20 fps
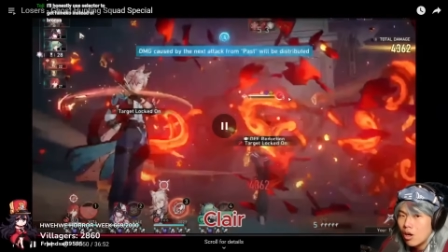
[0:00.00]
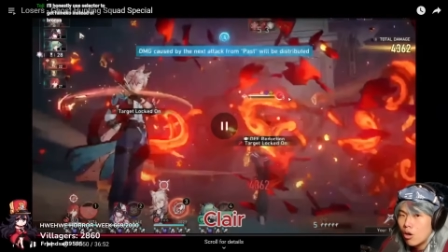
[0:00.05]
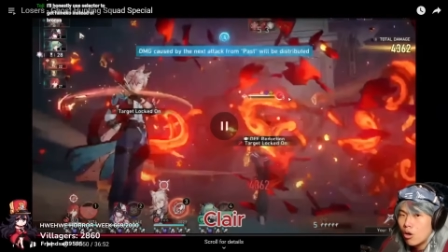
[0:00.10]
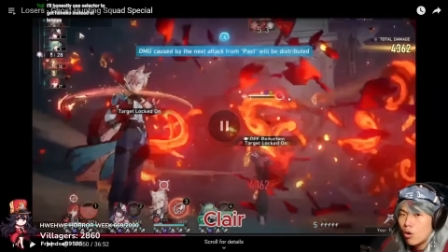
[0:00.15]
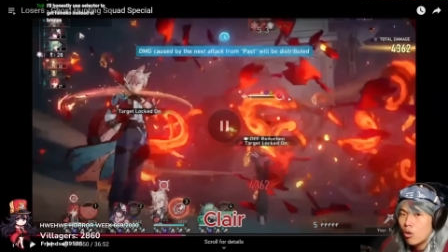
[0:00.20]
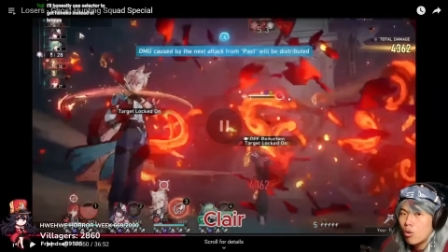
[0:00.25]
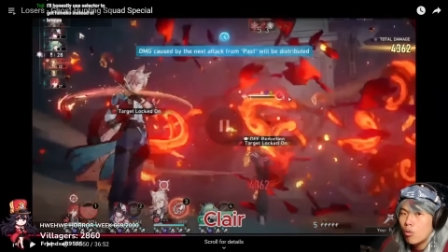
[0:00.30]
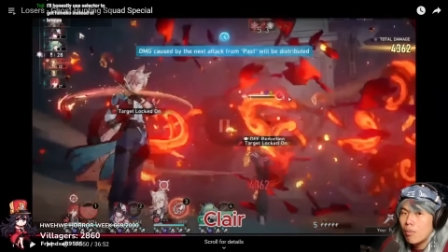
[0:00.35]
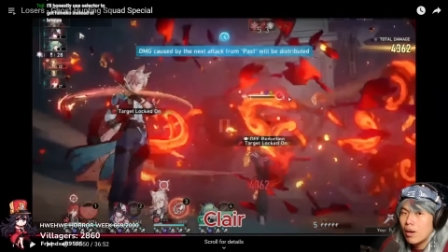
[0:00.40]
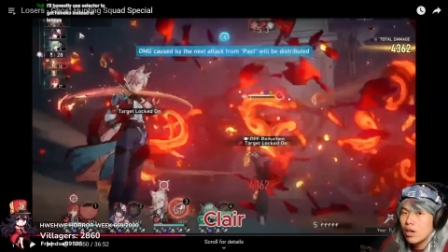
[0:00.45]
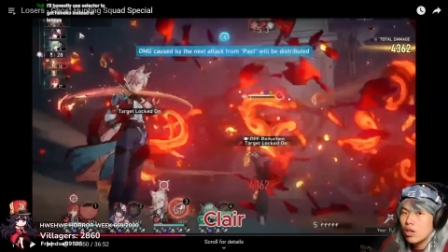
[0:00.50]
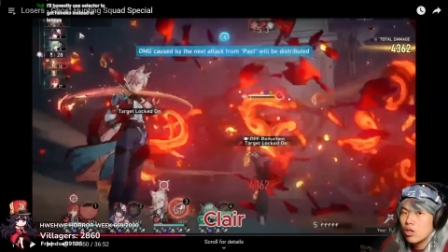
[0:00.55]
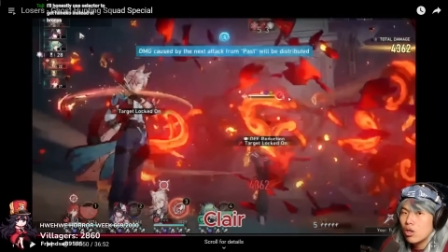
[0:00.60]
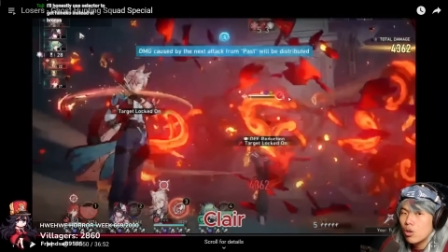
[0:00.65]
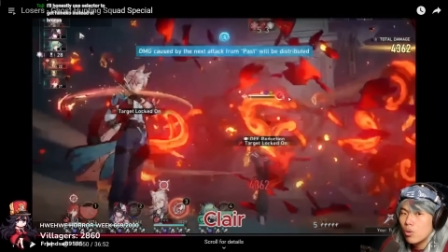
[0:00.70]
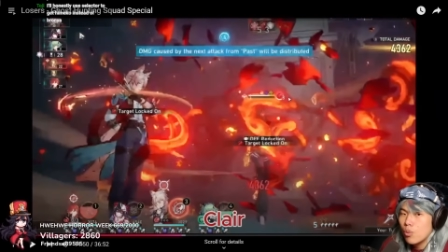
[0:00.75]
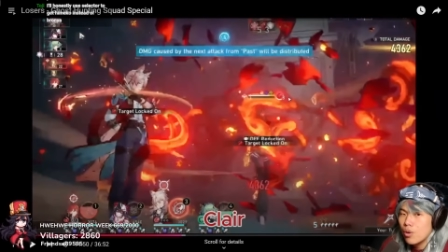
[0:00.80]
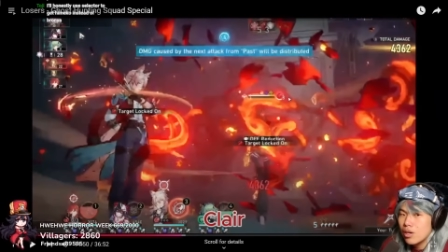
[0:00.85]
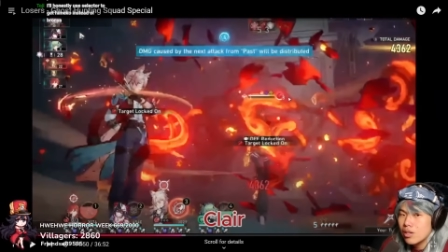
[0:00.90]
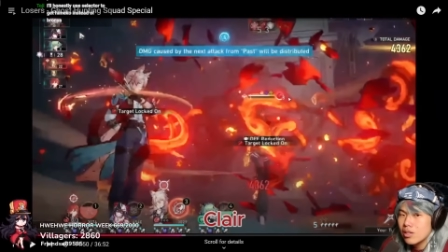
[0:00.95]
Oh my god,
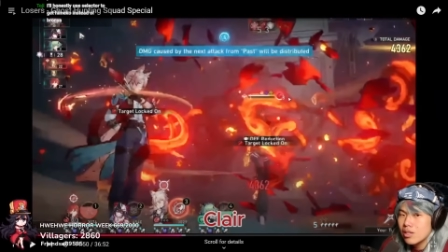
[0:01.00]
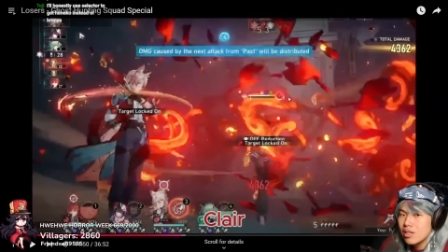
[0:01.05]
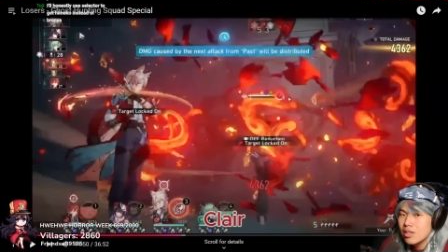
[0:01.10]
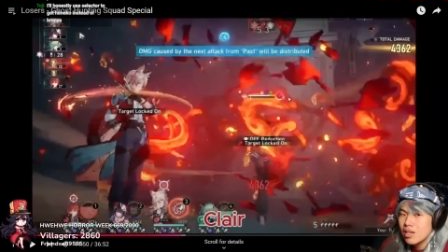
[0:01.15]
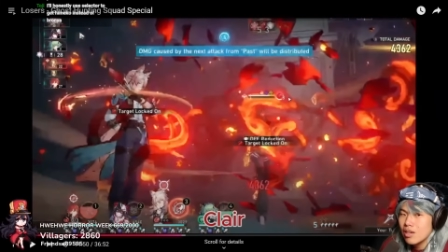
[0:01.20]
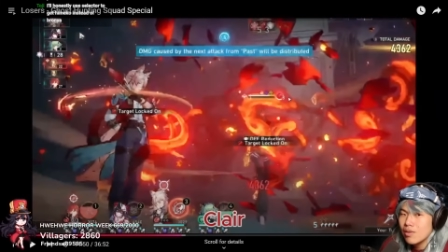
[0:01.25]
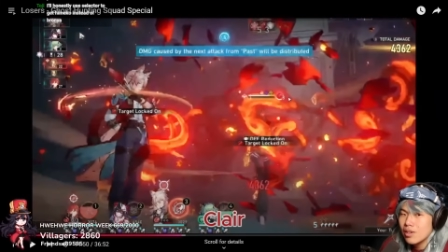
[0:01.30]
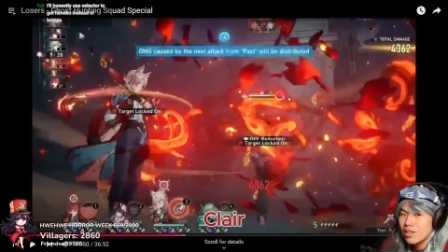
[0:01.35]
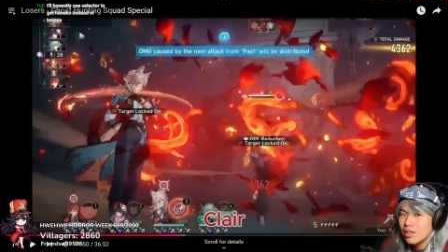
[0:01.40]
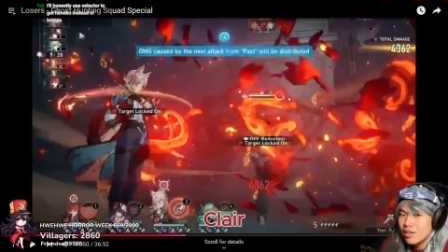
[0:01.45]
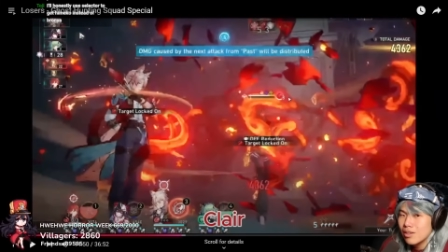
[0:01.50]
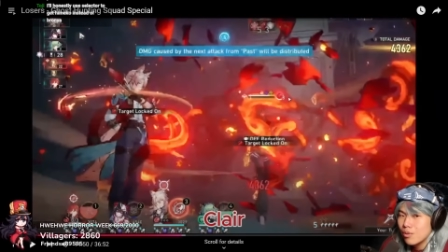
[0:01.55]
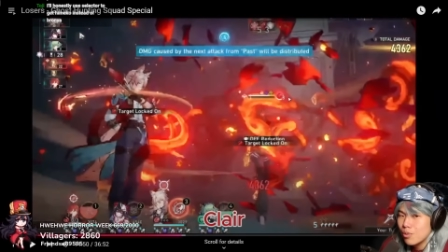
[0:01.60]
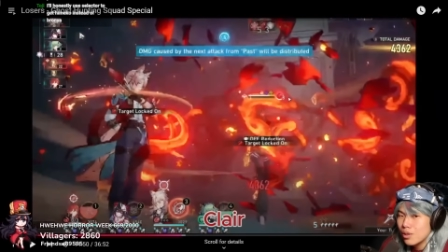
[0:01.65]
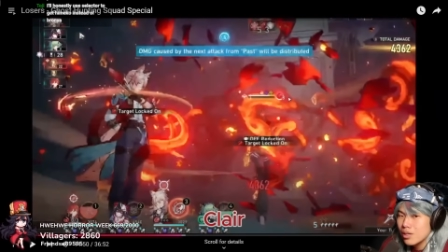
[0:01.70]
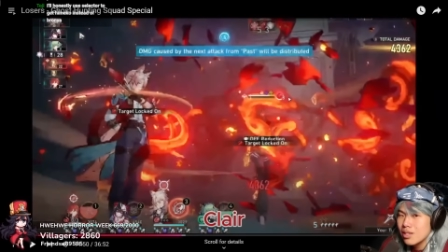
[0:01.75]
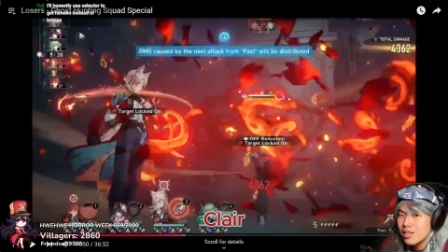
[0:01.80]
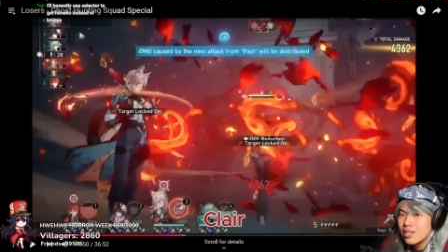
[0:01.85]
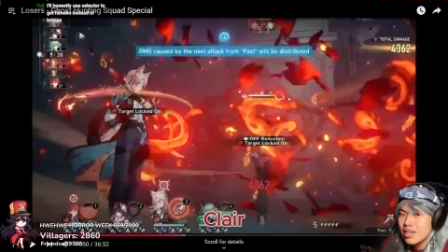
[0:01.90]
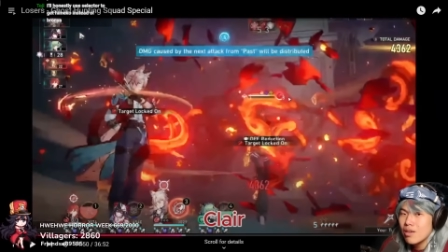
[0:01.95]
we are just saving. We're
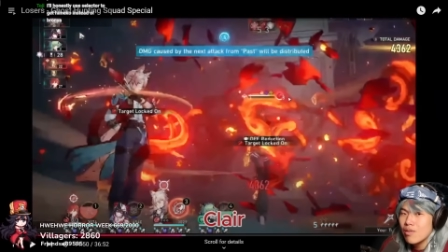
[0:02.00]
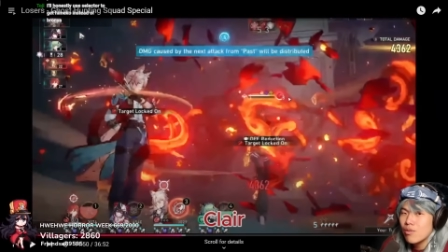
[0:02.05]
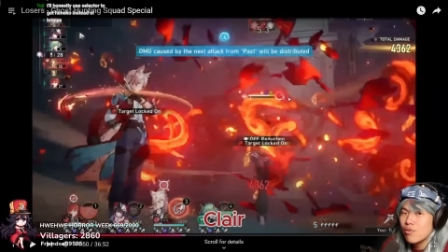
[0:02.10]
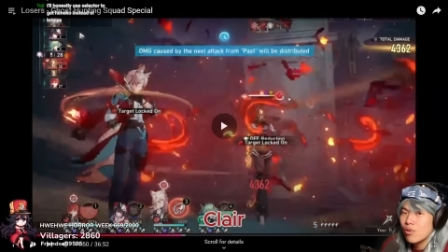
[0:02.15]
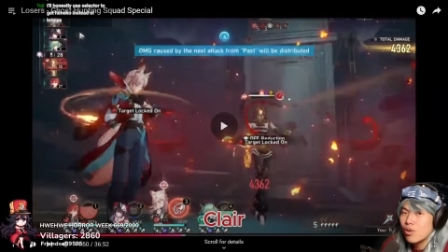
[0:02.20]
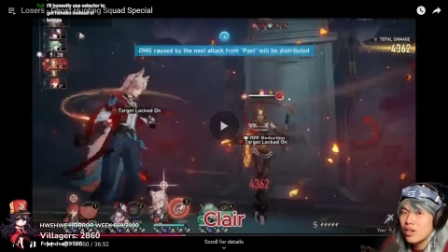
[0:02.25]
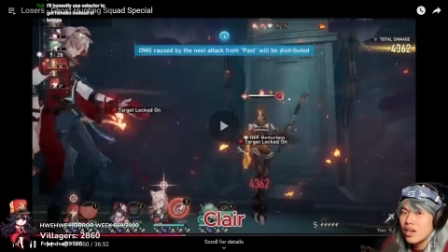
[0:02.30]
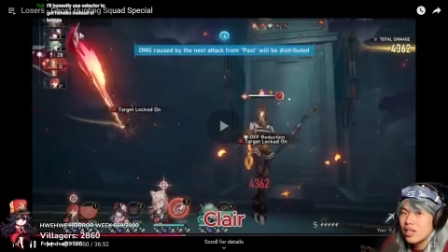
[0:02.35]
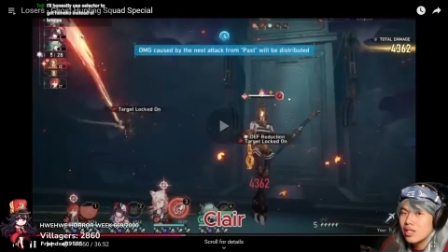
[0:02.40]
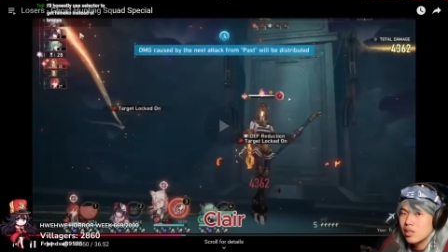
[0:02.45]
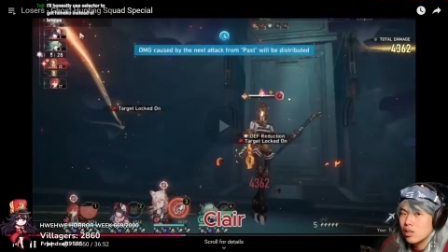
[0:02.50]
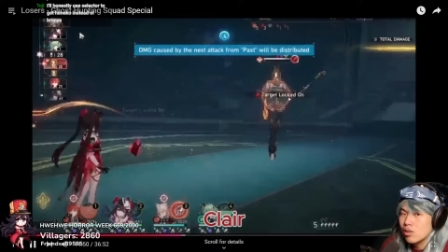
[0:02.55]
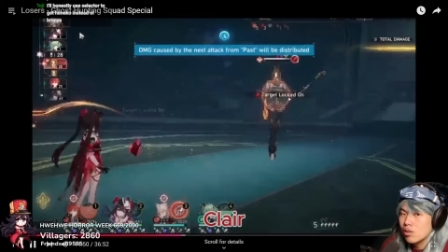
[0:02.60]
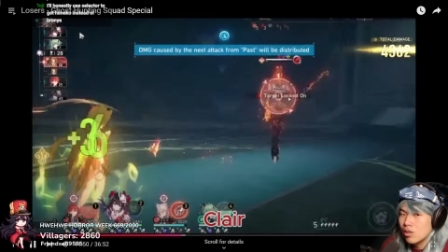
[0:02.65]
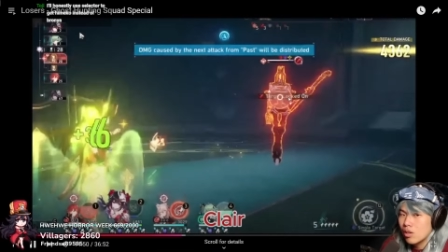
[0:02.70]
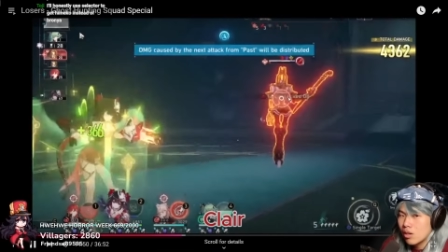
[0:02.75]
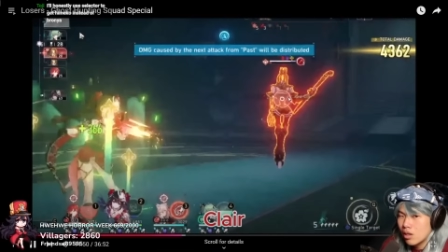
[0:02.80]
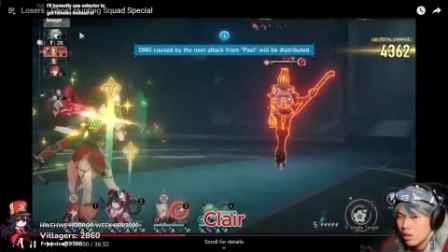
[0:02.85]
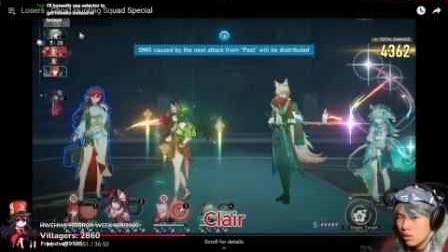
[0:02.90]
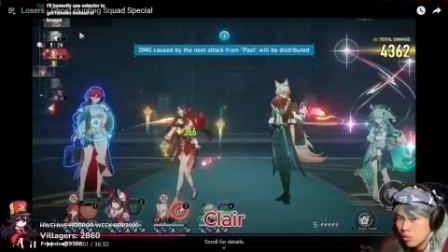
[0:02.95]
just saving for next year.
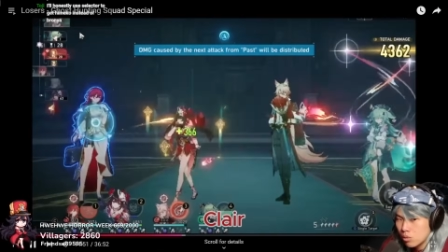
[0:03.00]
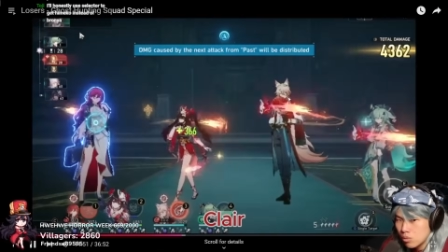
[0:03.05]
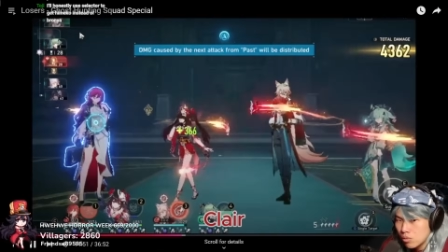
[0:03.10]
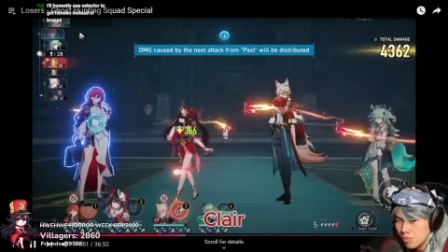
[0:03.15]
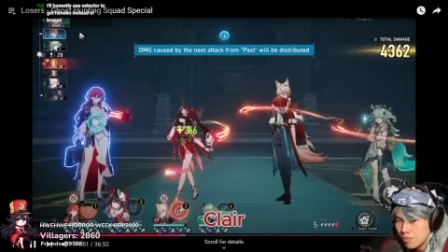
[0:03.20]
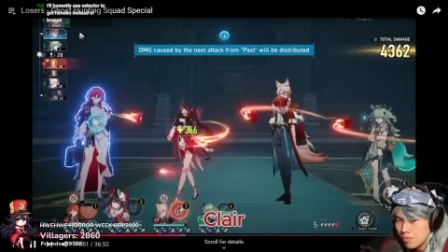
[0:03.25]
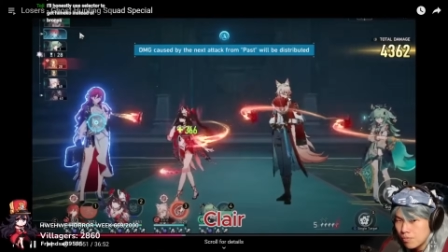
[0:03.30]
All right, cool.